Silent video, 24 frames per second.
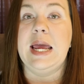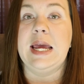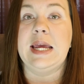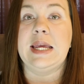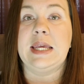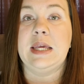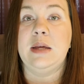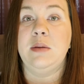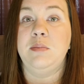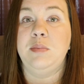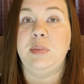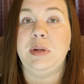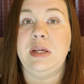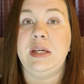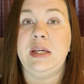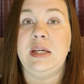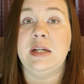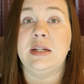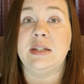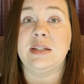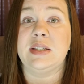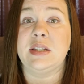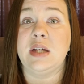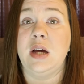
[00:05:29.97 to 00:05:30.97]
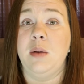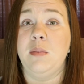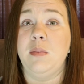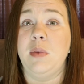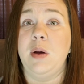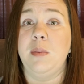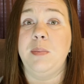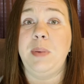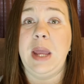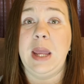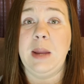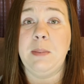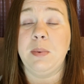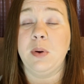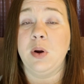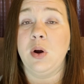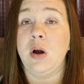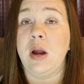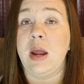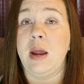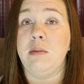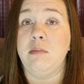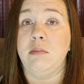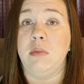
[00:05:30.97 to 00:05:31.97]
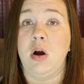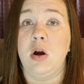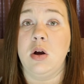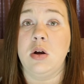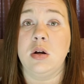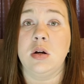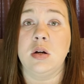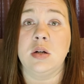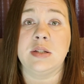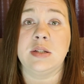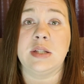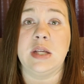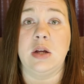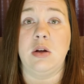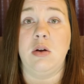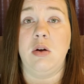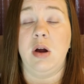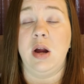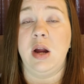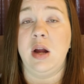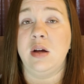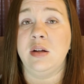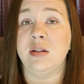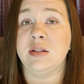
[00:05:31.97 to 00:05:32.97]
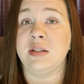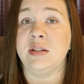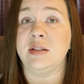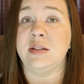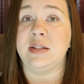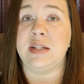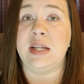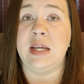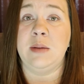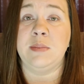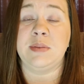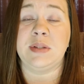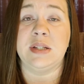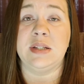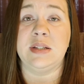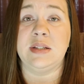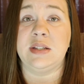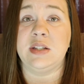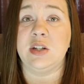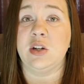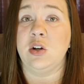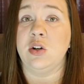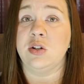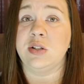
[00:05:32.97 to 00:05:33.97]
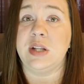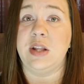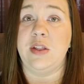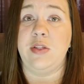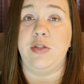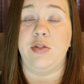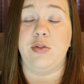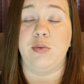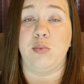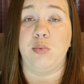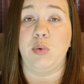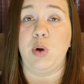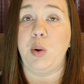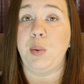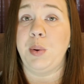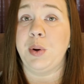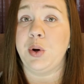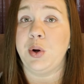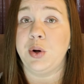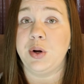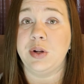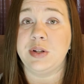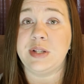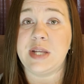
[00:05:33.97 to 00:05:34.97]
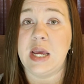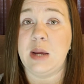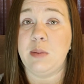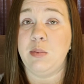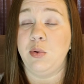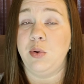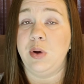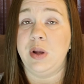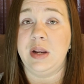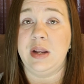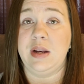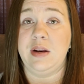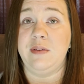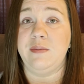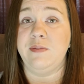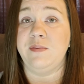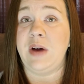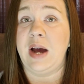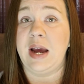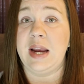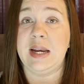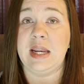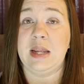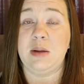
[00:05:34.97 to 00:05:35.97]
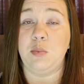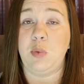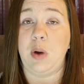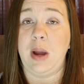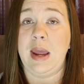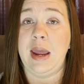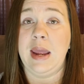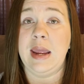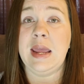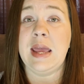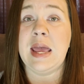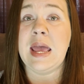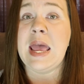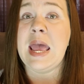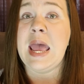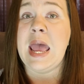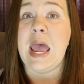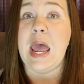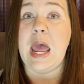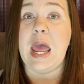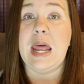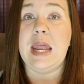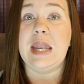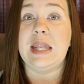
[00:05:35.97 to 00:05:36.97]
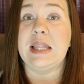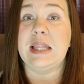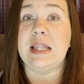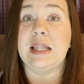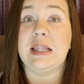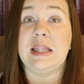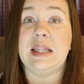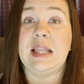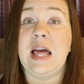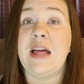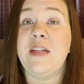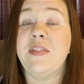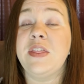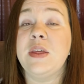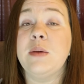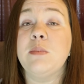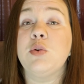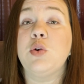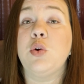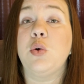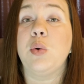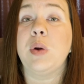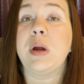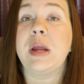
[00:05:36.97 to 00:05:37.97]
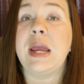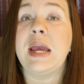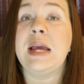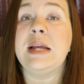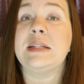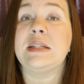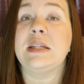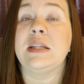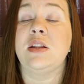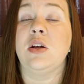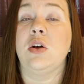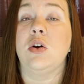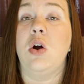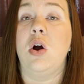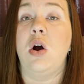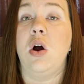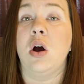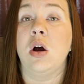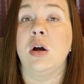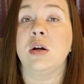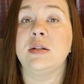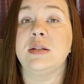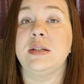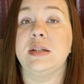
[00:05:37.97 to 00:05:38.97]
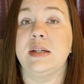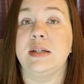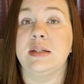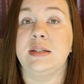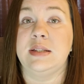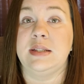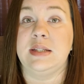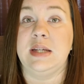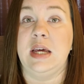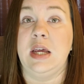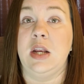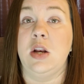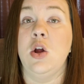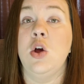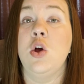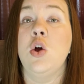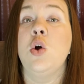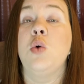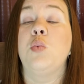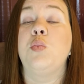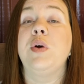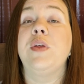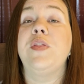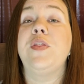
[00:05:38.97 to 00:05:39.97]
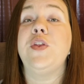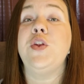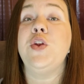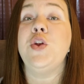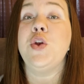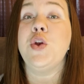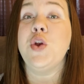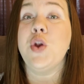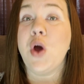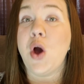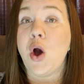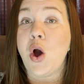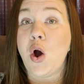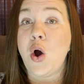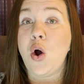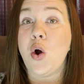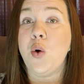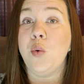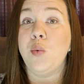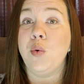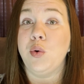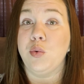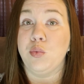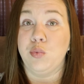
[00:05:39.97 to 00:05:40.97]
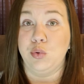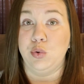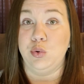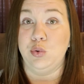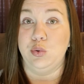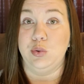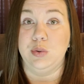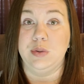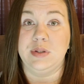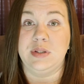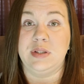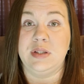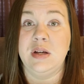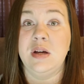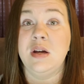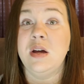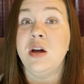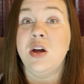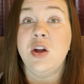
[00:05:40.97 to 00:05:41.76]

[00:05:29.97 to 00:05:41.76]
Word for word: It can be some paper and markers and crayons and stamps and stickers and throw it on a table in an inviting way and let them create to their heart's extent with no rules.